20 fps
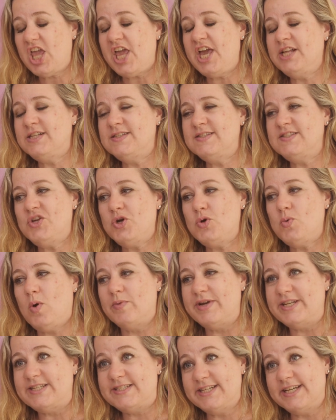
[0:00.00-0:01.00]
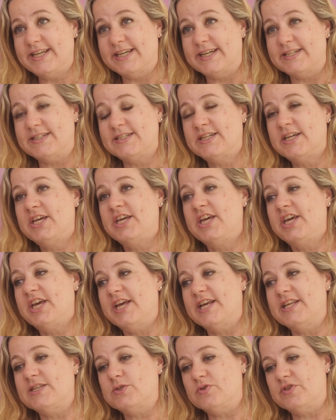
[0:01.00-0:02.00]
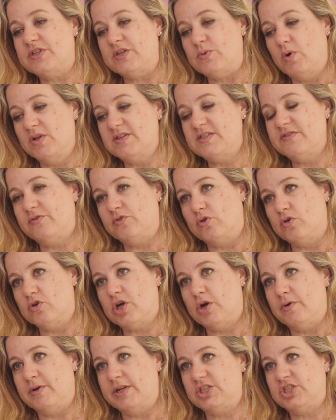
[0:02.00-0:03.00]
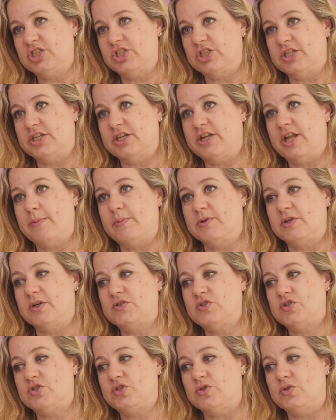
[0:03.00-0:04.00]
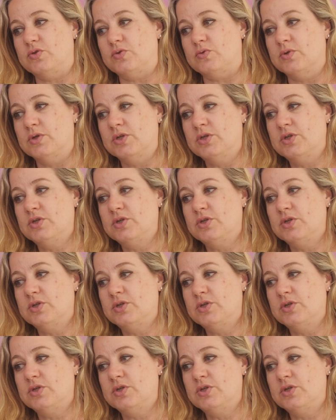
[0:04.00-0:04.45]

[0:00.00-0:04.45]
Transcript: And so what we did is the Once and For All Coalition enabled us to